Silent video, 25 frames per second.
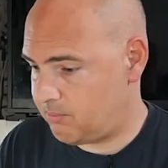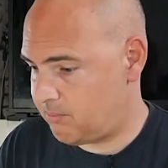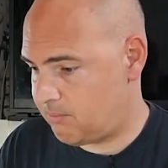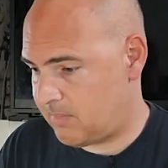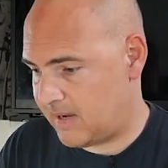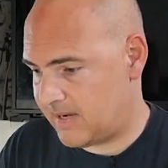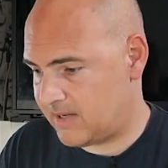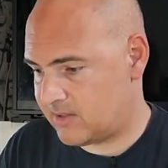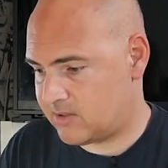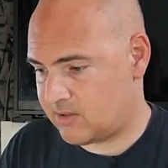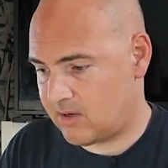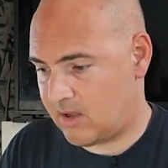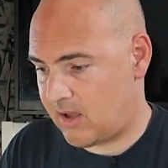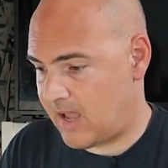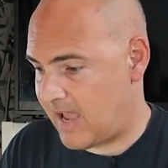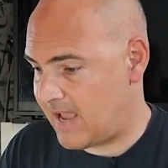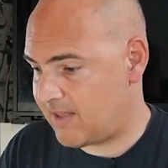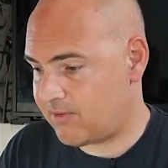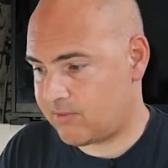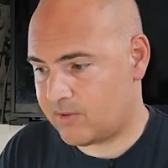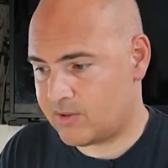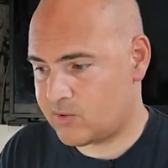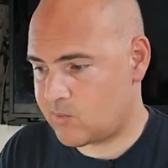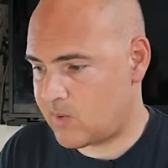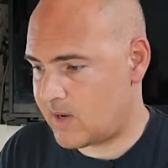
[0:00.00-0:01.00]
based
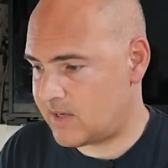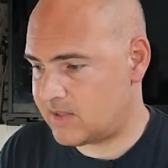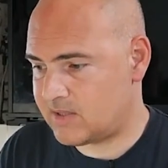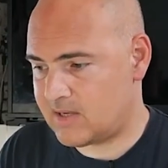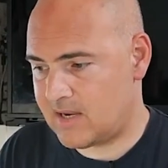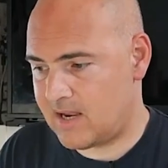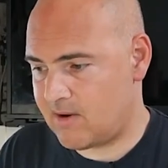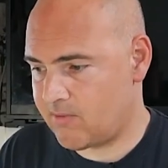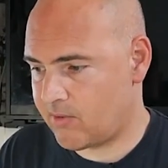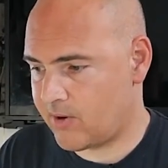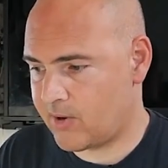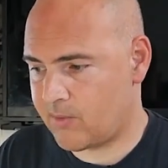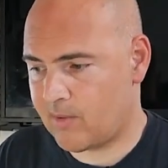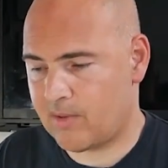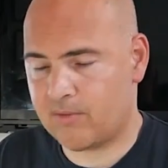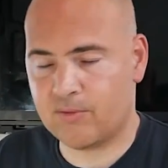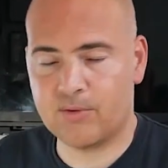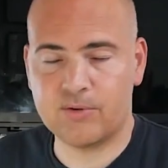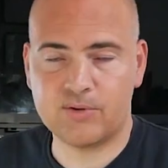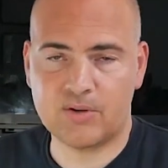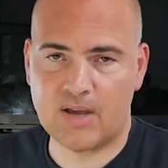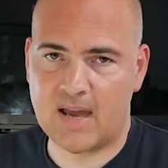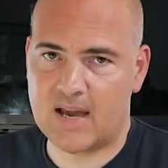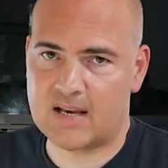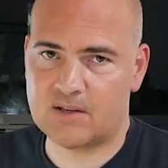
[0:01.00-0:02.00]
A320 right the way
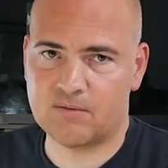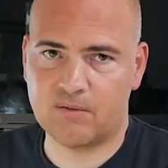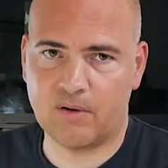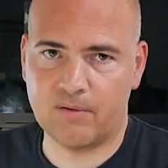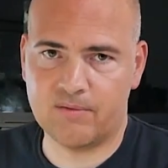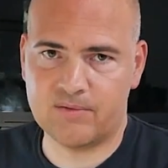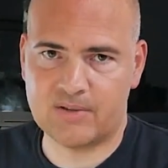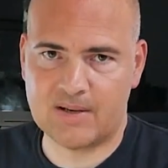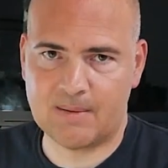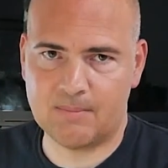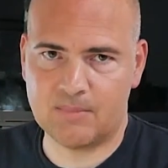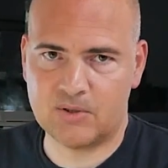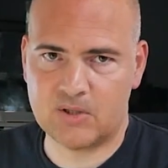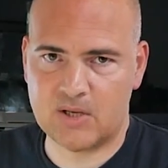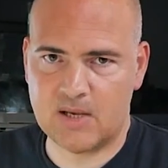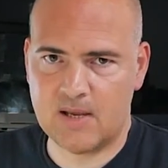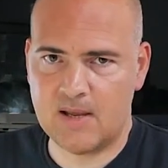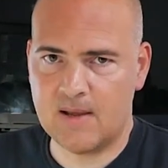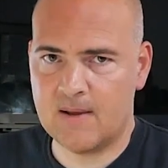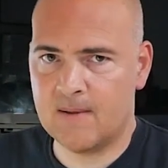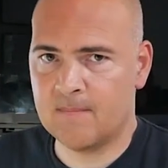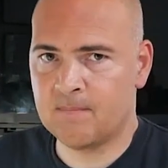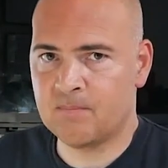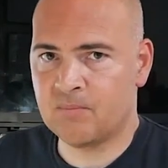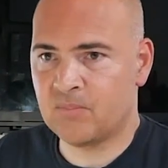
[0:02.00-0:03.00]
through to
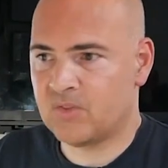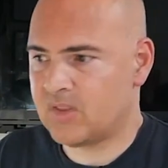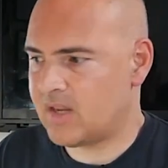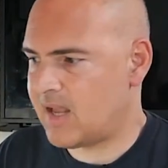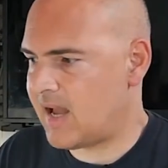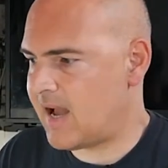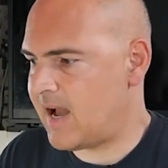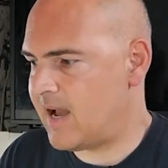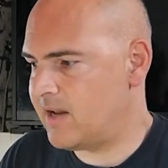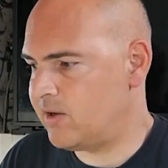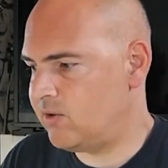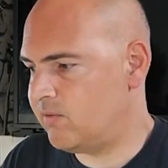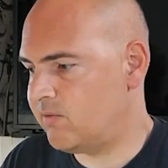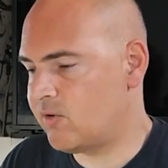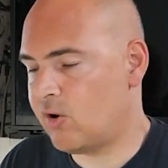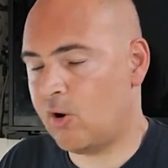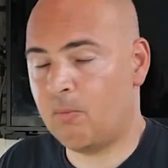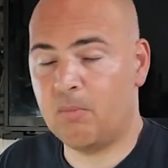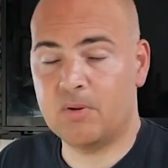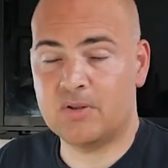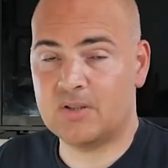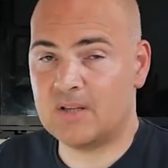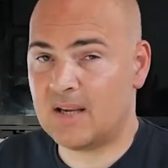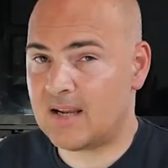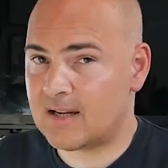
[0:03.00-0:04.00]
X570, and you've got
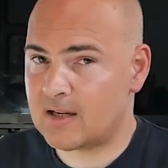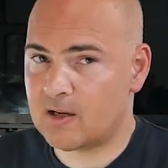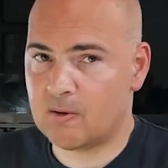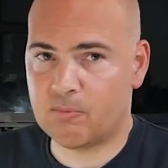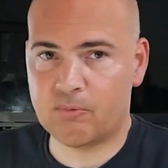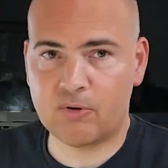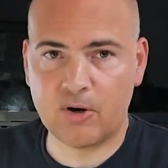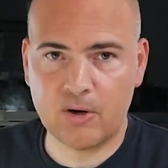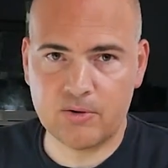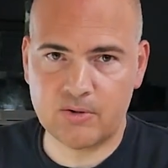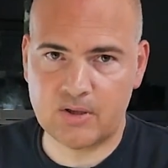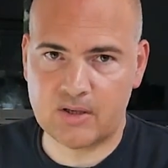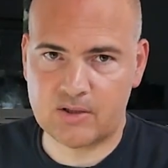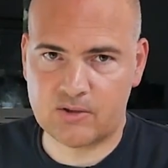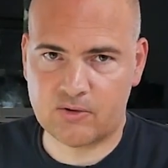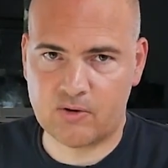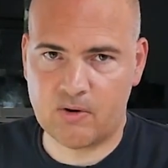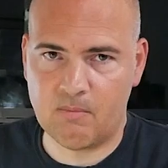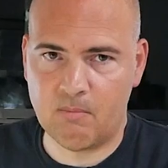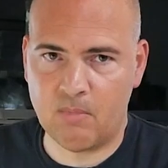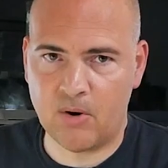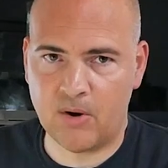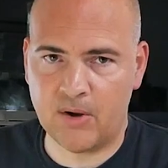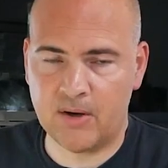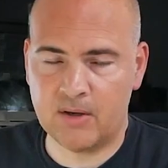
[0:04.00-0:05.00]
a particular processor
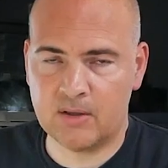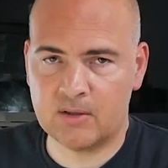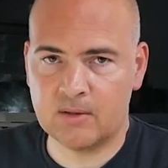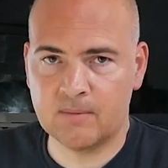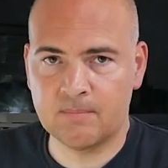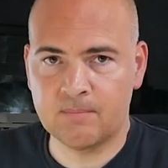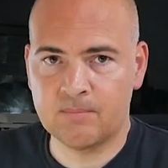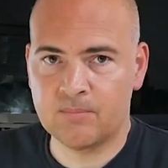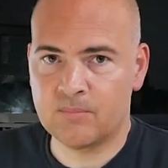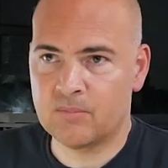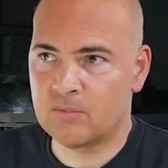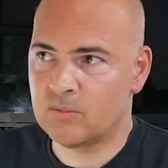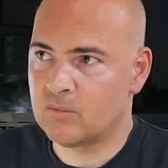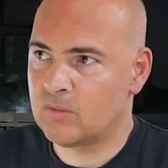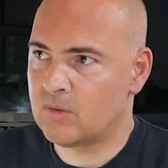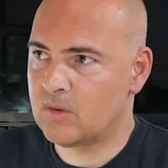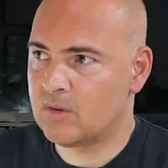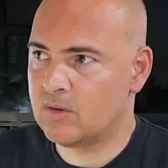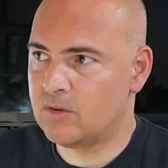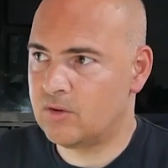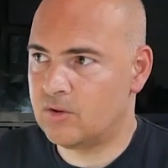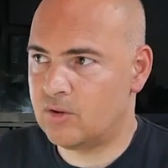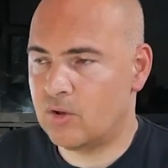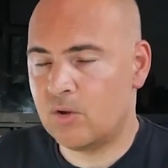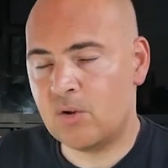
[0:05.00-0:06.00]
in mind,
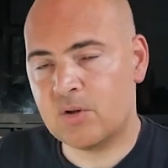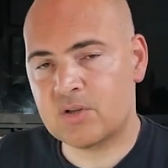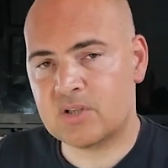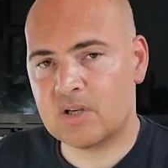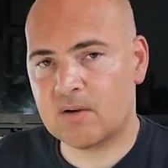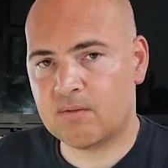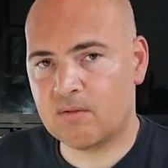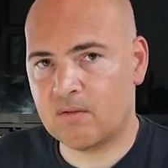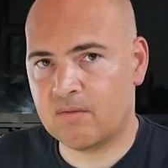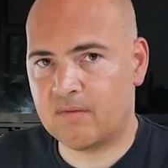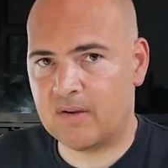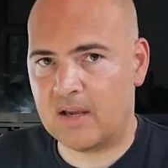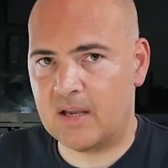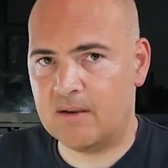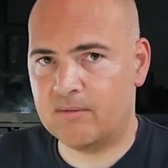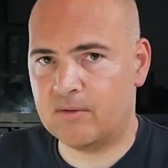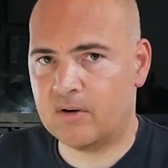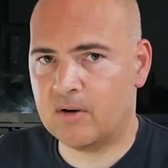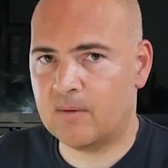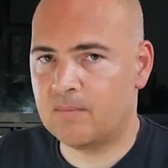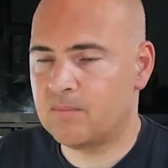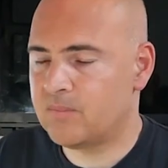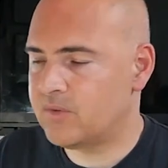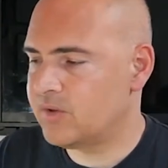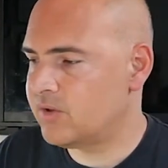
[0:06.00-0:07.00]
do yourself a
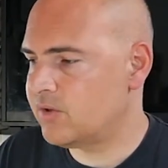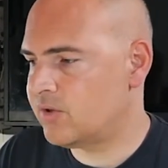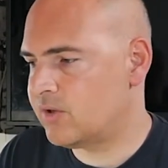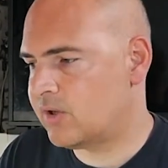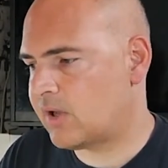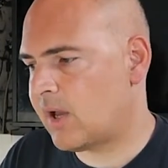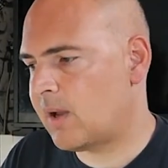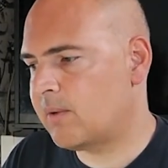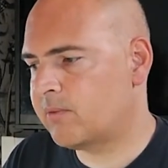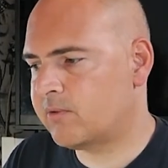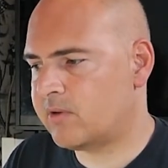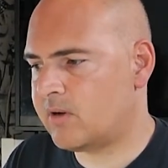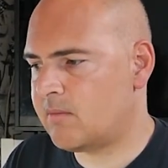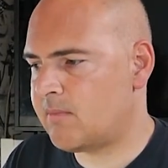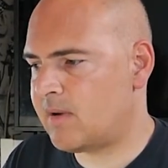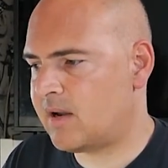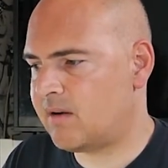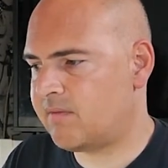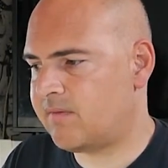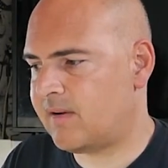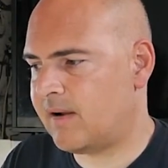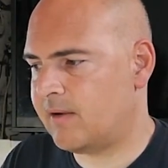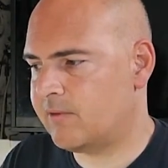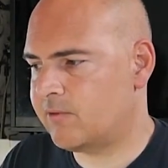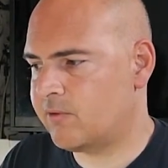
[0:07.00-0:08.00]
favor, go to the
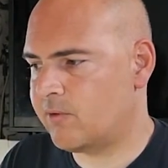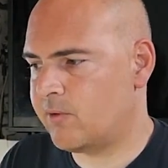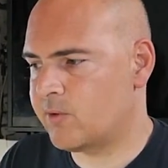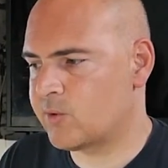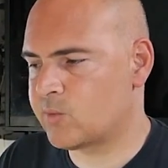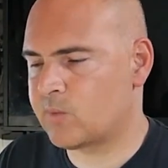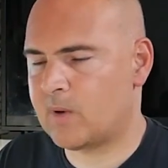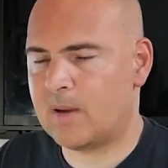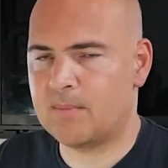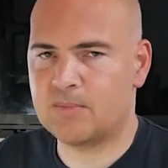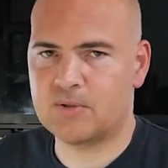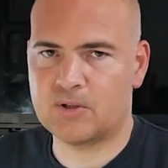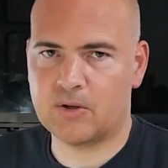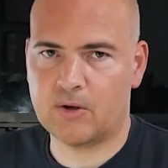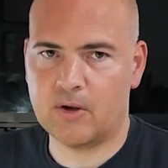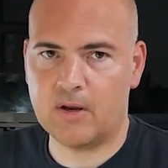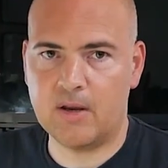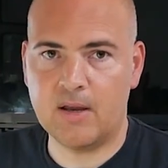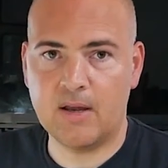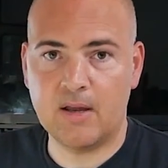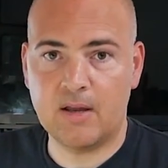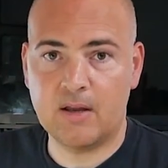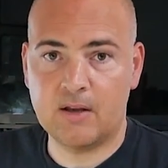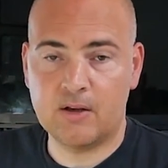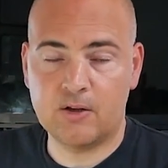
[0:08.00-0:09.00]
manufacturer's
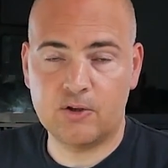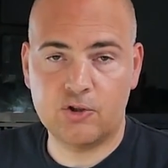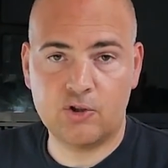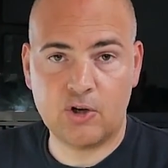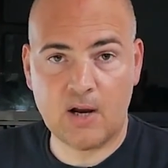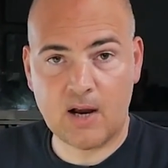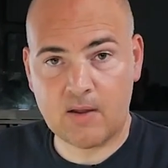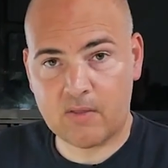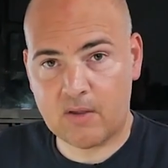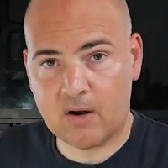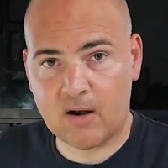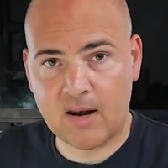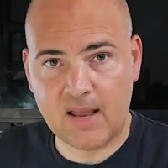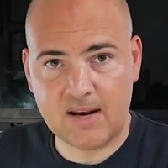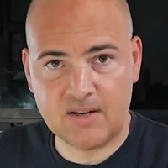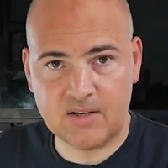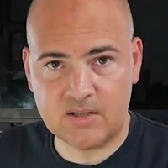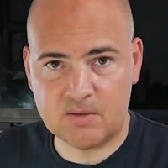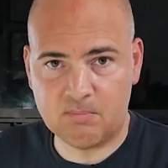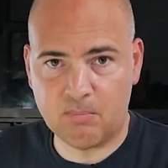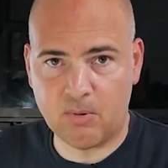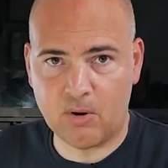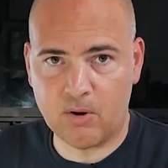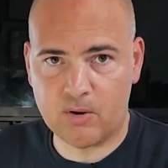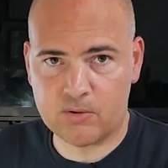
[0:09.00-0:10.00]
website, check their
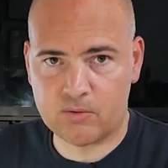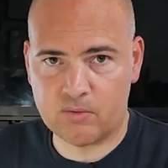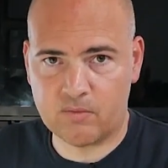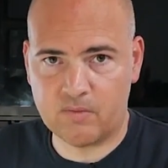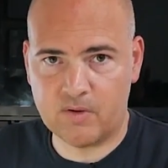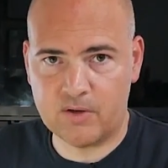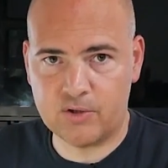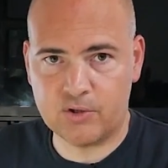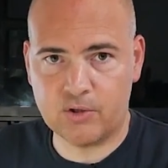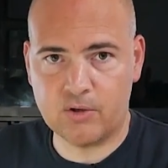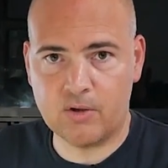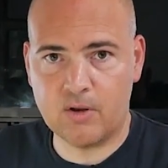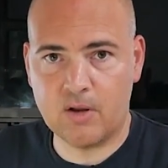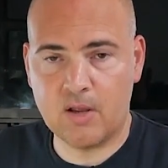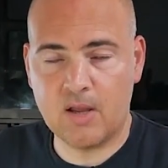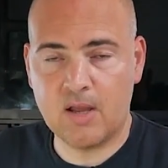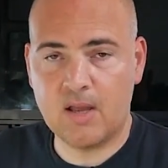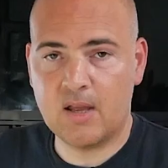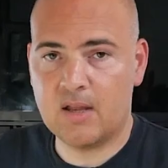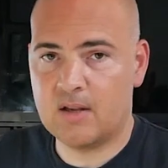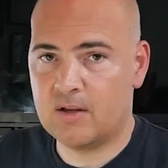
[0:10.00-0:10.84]
latest BIOS revision,